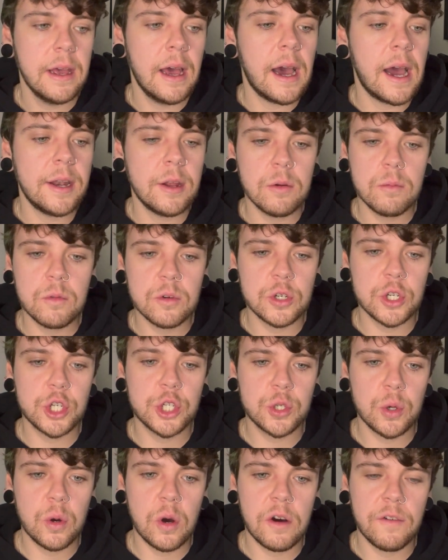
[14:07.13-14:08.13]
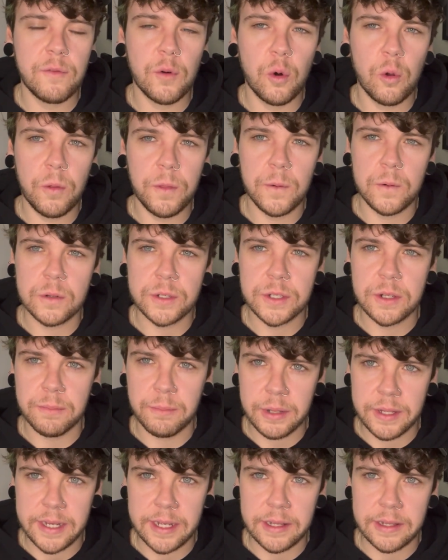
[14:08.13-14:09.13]
I don't want to shut off all thoughts
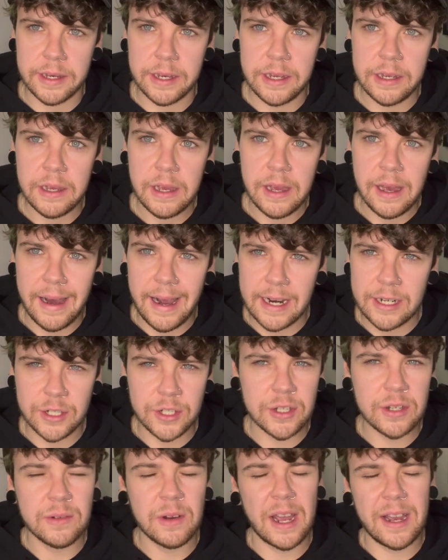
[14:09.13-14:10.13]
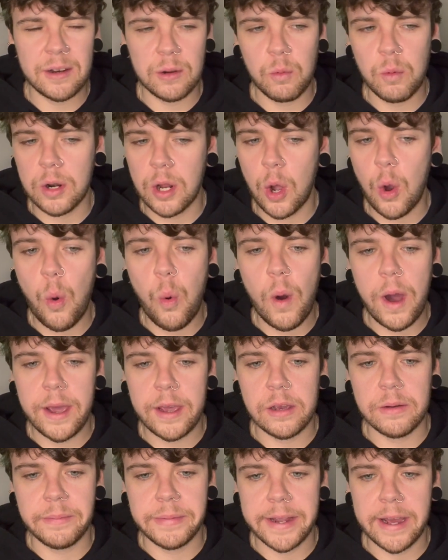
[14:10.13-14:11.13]
completely. I just kind of want to quiet
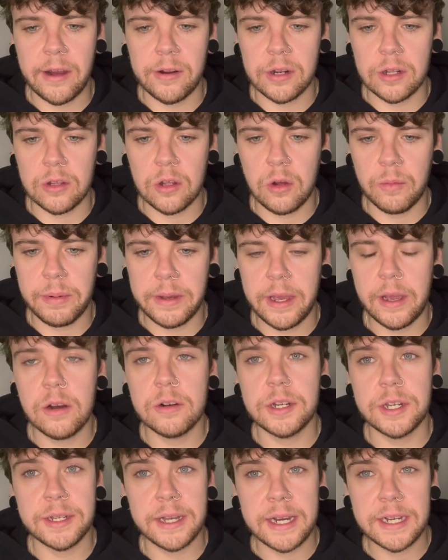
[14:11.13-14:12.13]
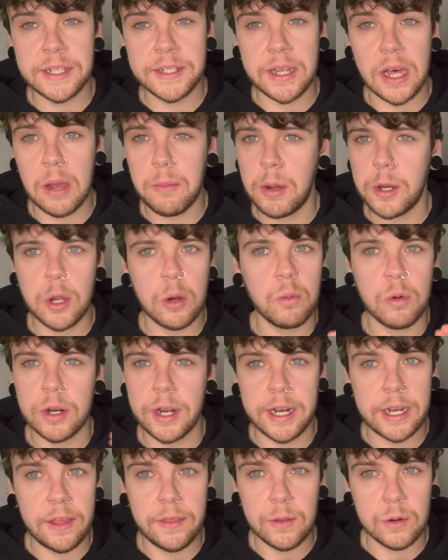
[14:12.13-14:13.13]
them down a little bit. On a nighttime, I don't want
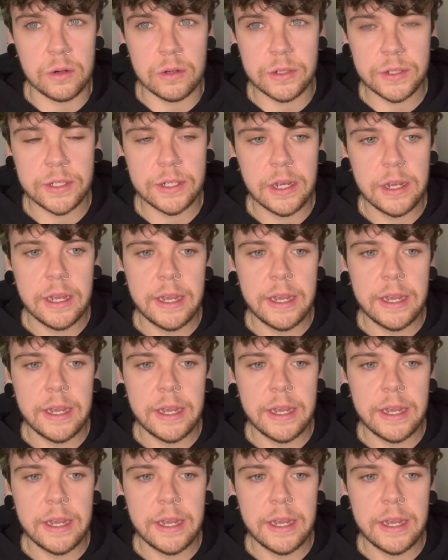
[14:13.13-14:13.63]
any thoughts.